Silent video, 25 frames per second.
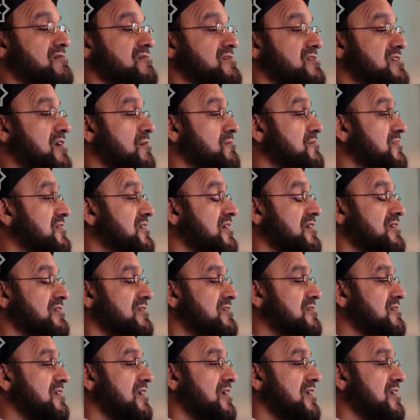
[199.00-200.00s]
some
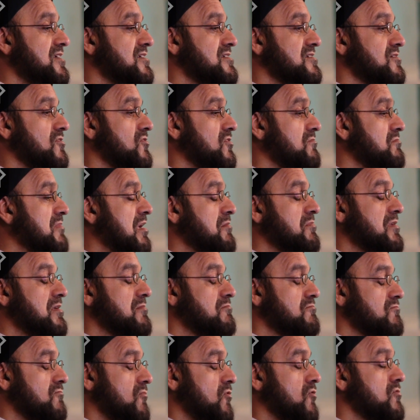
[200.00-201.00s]
countries, or maybe
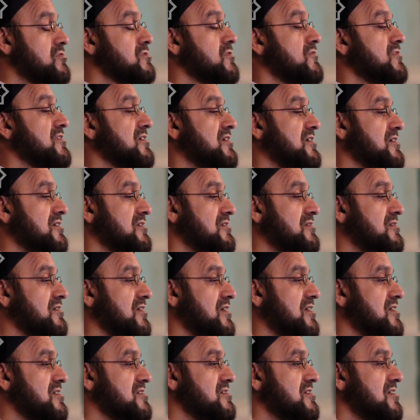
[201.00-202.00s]
most of the
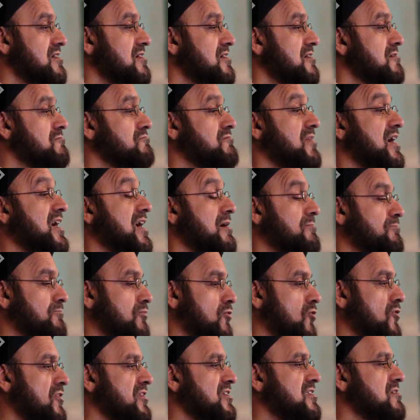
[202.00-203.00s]
countries, by
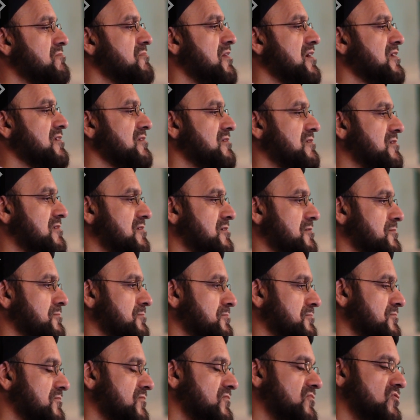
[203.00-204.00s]
appointment.
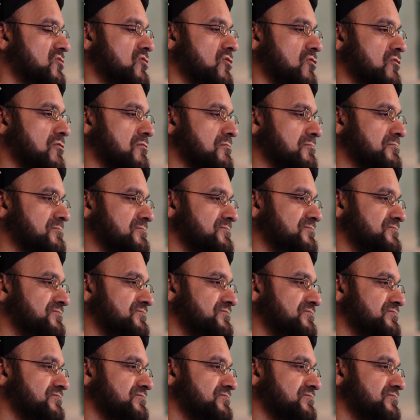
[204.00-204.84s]
No.